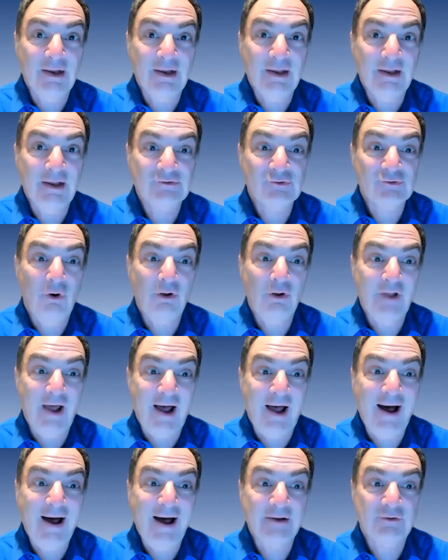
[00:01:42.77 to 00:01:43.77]
It's called
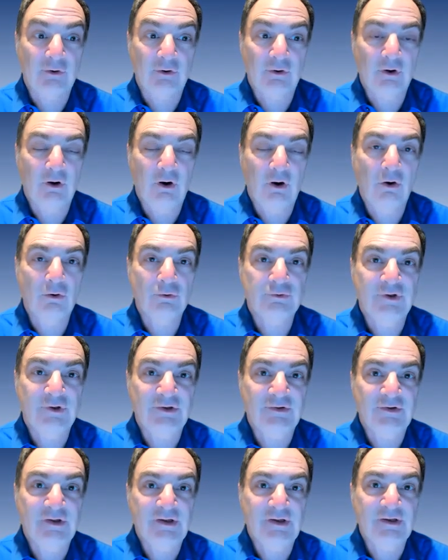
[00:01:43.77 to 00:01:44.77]
Otter,
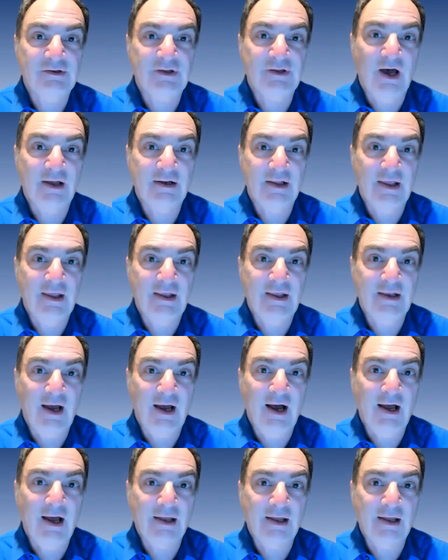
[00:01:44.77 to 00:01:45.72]
Ott.ai.